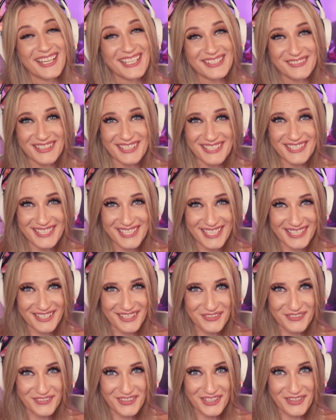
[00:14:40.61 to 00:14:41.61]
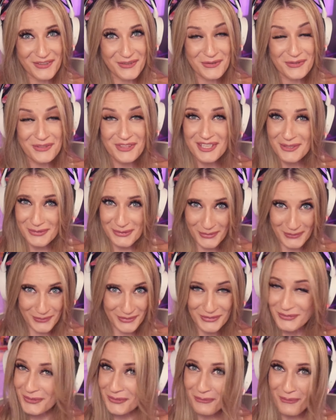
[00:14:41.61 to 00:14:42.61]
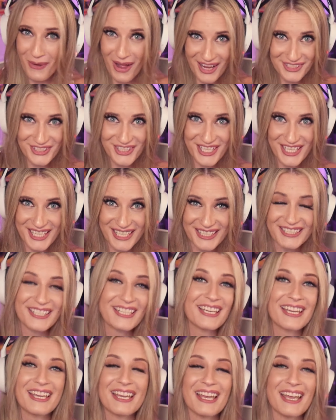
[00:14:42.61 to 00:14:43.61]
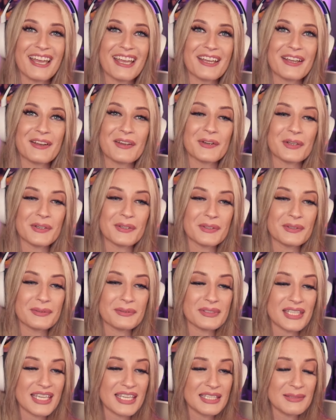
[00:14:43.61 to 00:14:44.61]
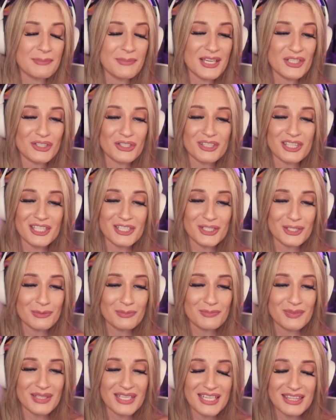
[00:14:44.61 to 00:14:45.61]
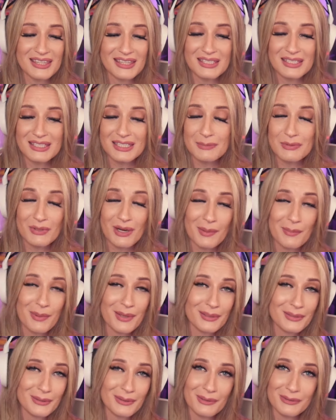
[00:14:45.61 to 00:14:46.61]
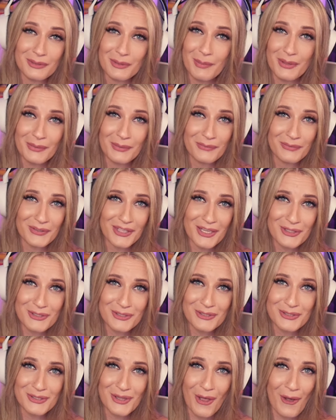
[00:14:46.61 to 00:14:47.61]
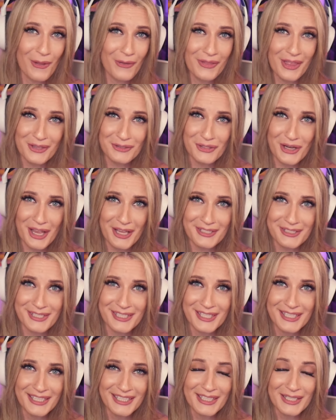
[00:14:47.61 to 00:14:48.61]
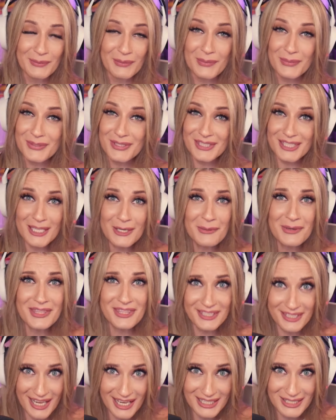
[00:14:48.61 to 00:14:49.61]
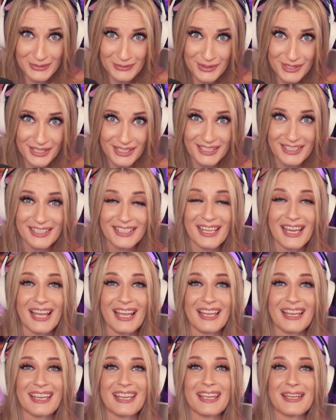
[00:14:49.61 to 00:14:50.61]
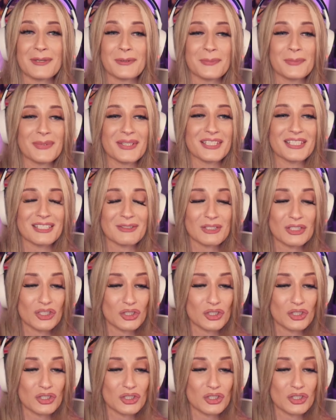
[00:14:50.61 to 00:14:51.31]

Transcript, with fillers: you guys made it to the end of the video, thank you so much for watching. Uh, and make sure that you hit the subscribe button, turn on your bell notifications, all that jazz. We will see you in the next one. I am